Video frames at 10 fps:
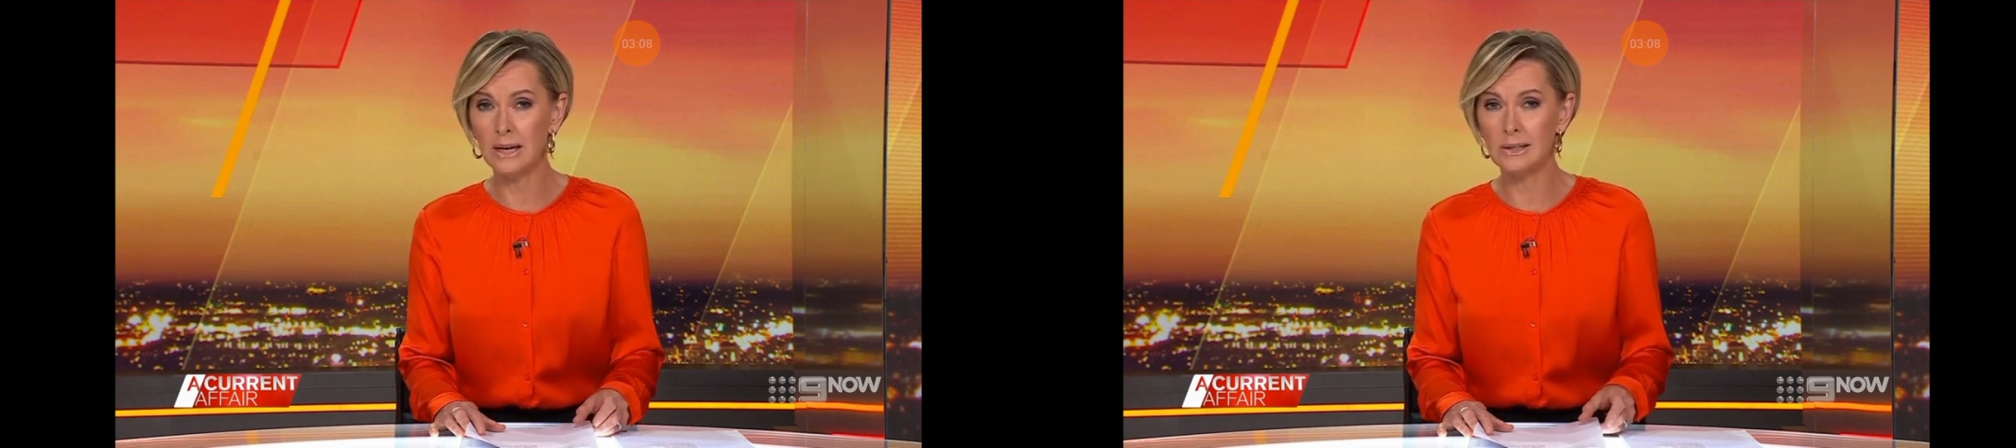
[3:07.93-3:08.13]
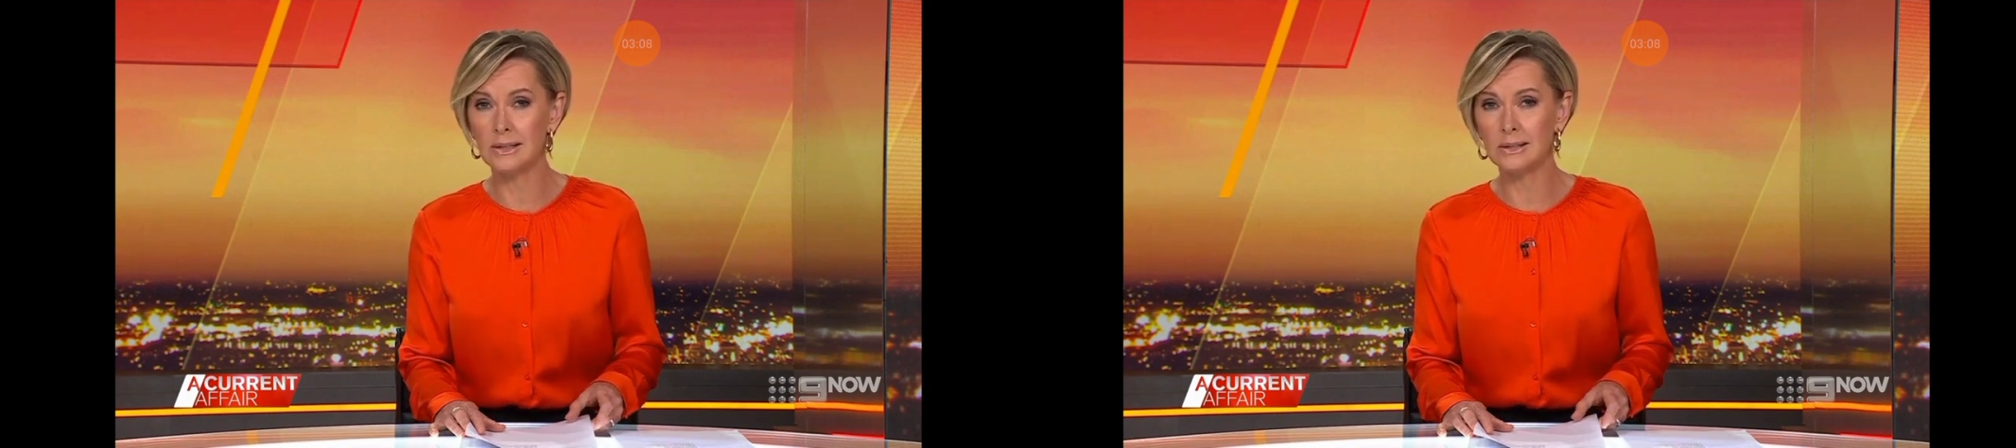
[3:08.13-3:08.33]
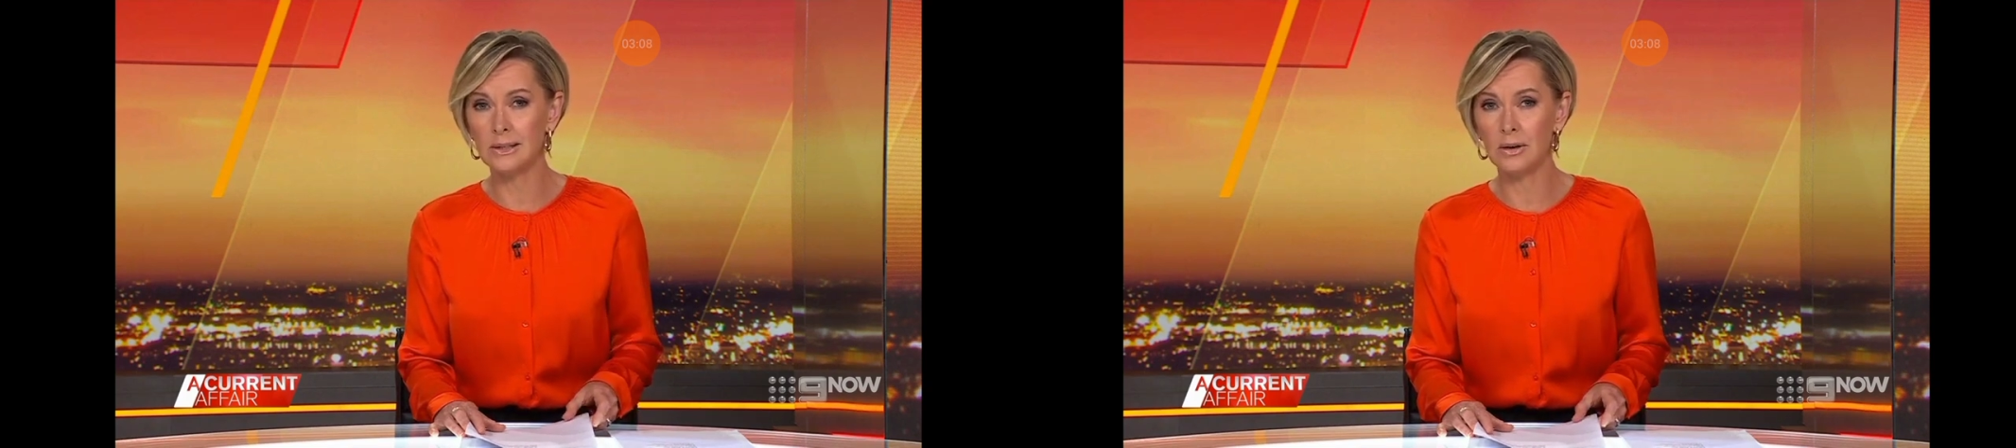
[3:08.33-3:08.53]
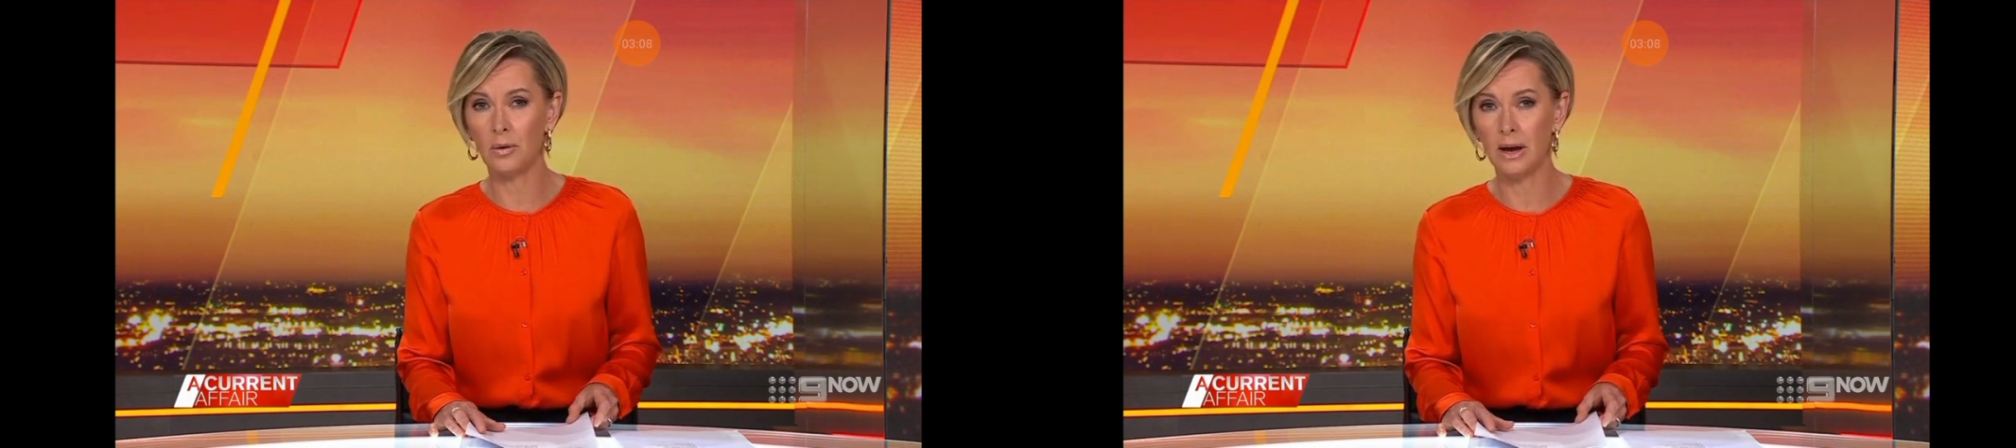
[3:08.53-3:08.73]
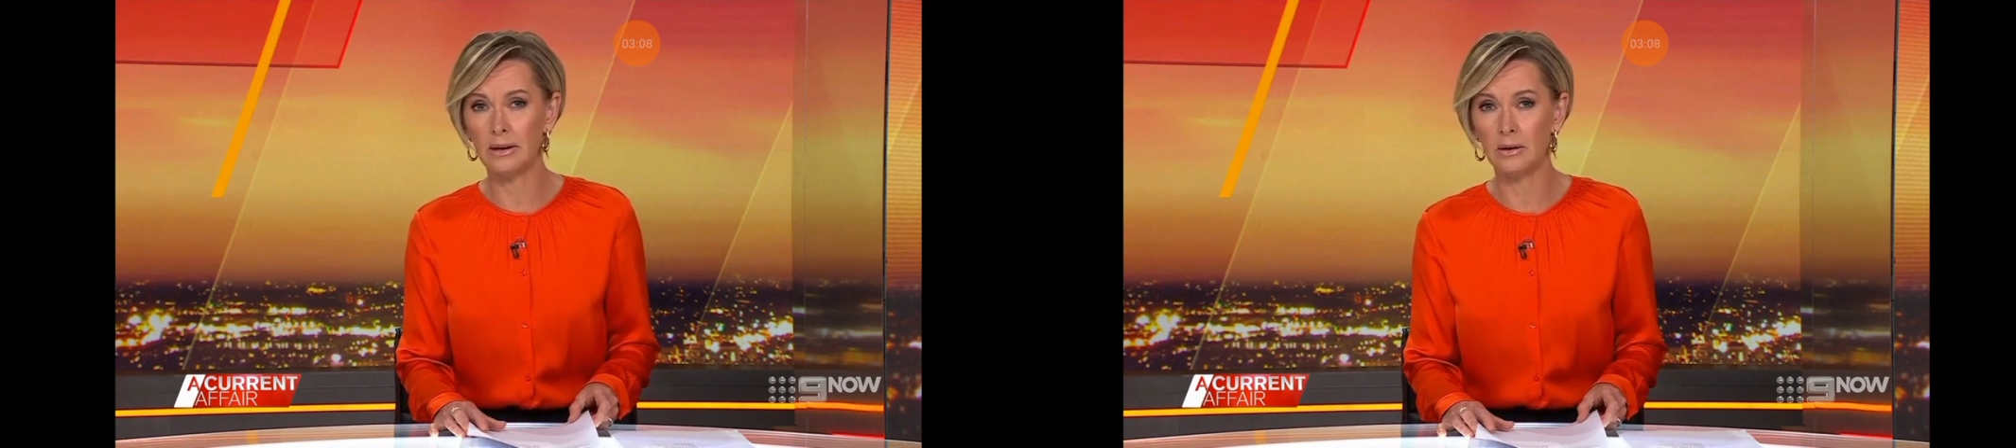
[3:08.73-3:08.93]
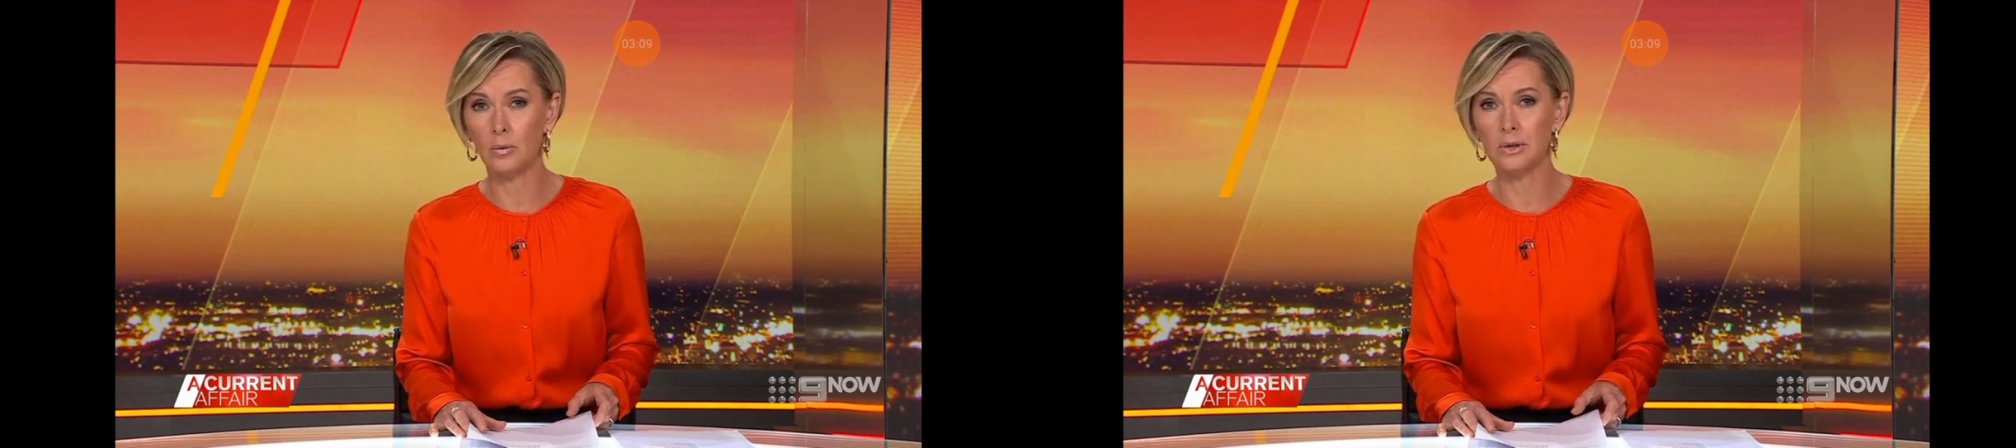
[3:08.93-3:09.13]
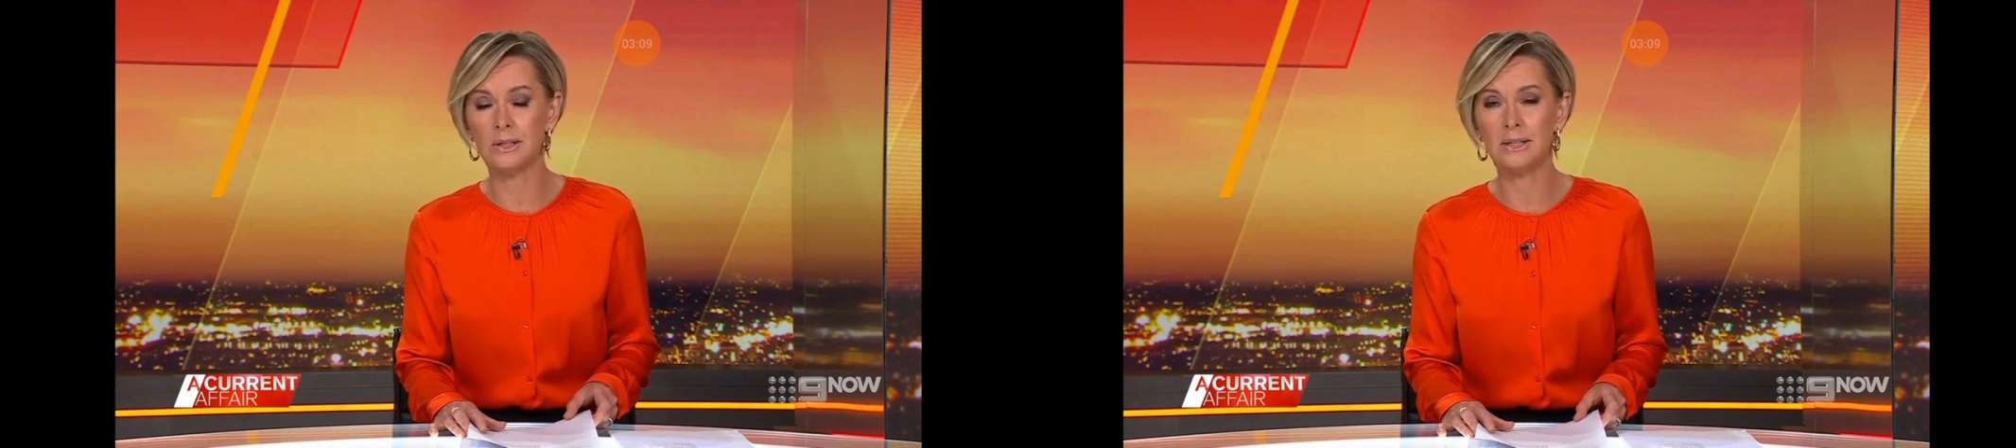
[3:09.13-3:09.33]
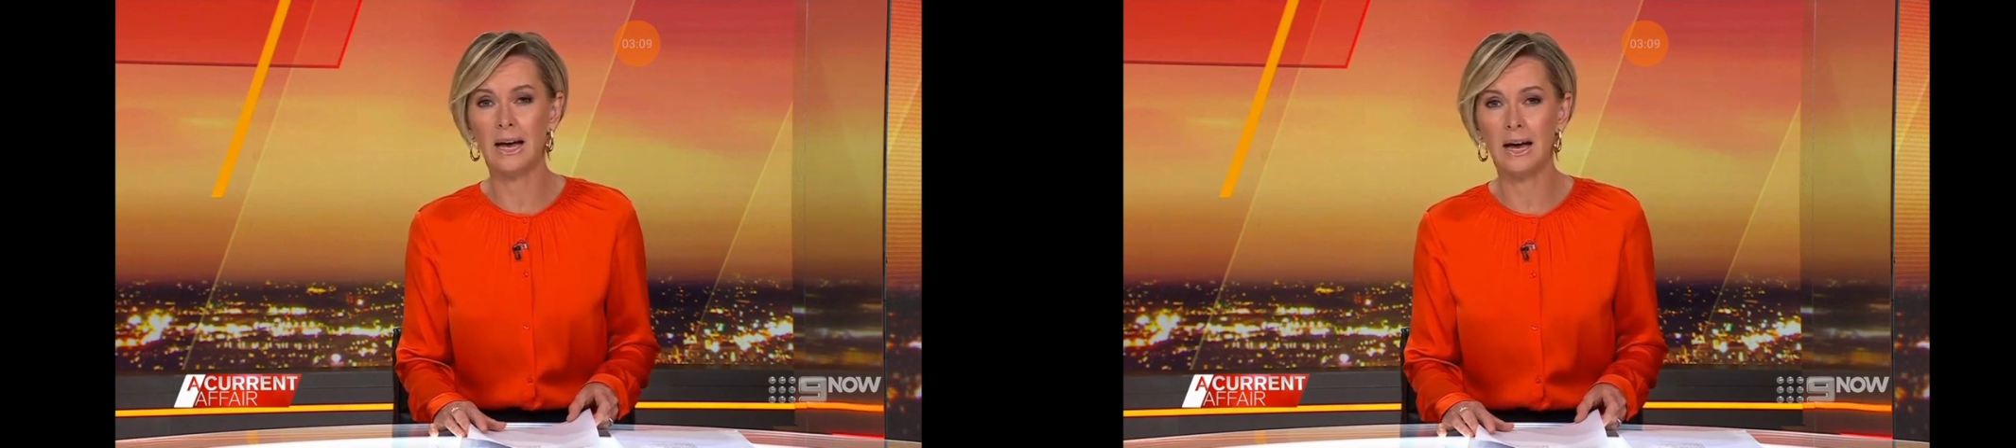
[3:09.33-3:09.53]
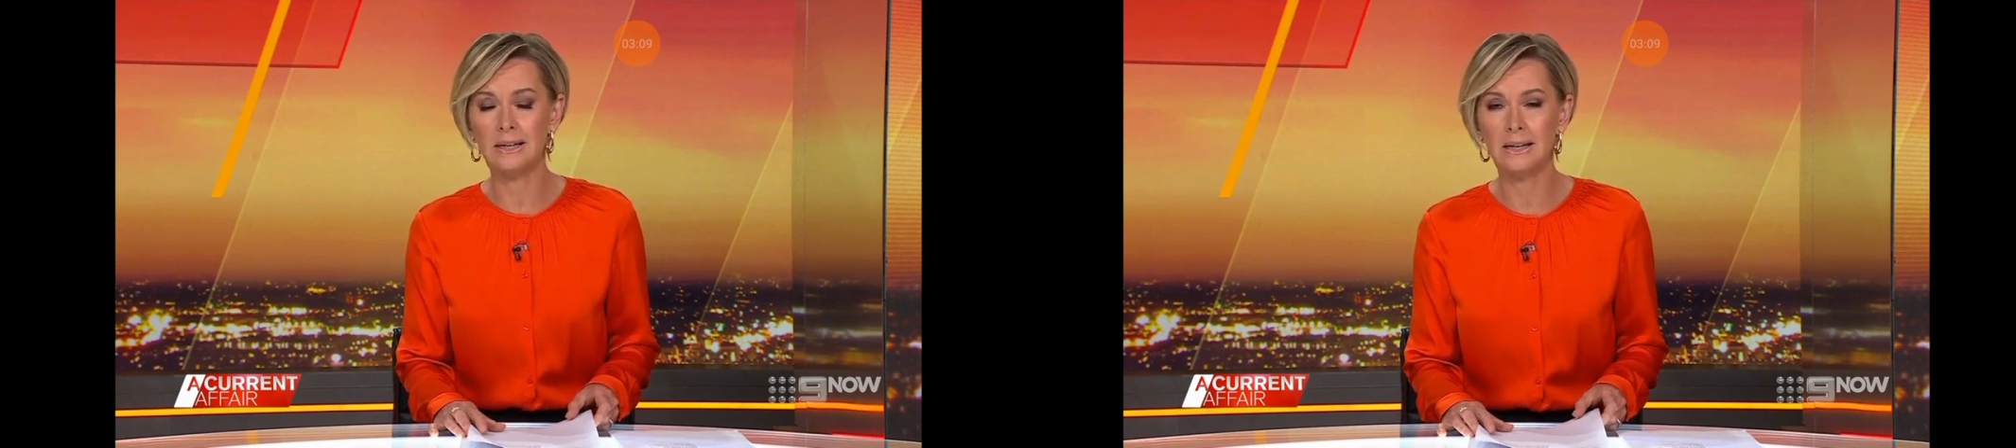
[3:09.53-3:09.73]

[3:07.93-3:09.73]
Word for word: incinerator would start